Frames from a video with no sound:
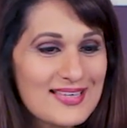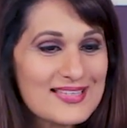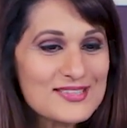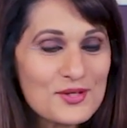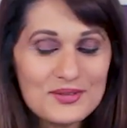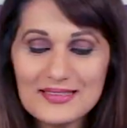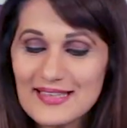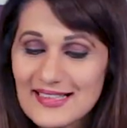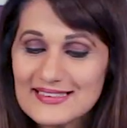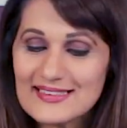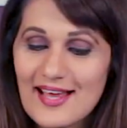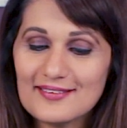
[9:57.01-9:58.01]
So the
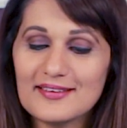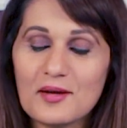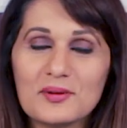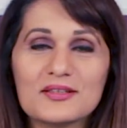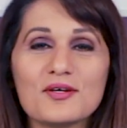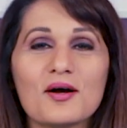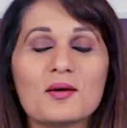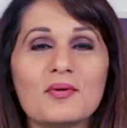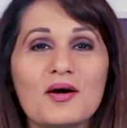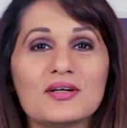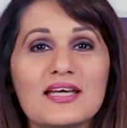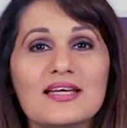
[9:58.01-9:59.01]
next stat that I want to talk
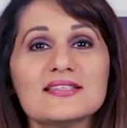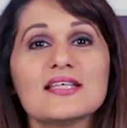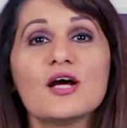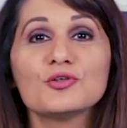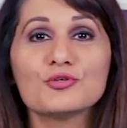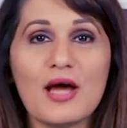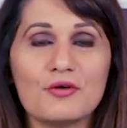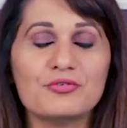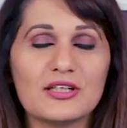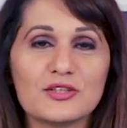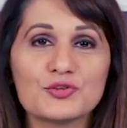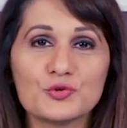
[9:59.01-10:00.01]
about is
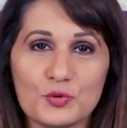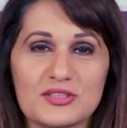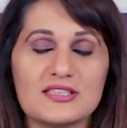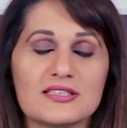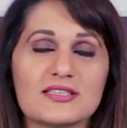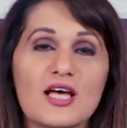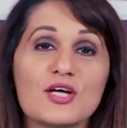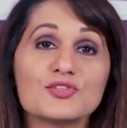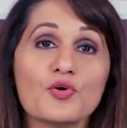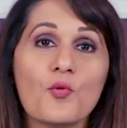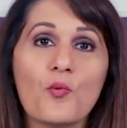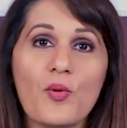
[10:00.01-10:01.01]
traffic sources.
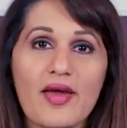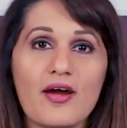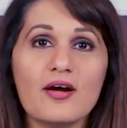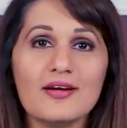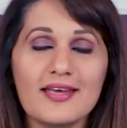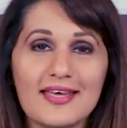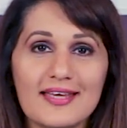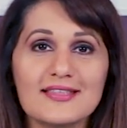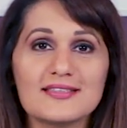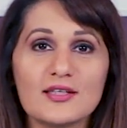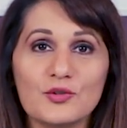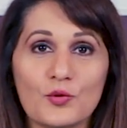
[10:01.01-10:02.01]
So where
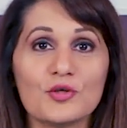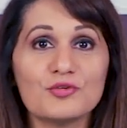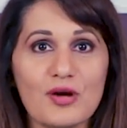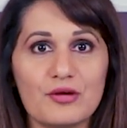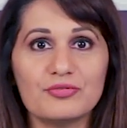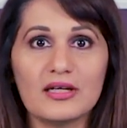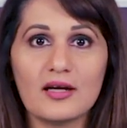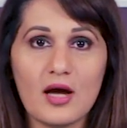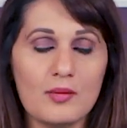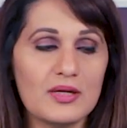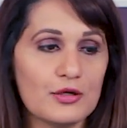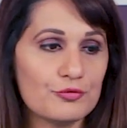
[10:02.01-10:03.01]
is your traffic coming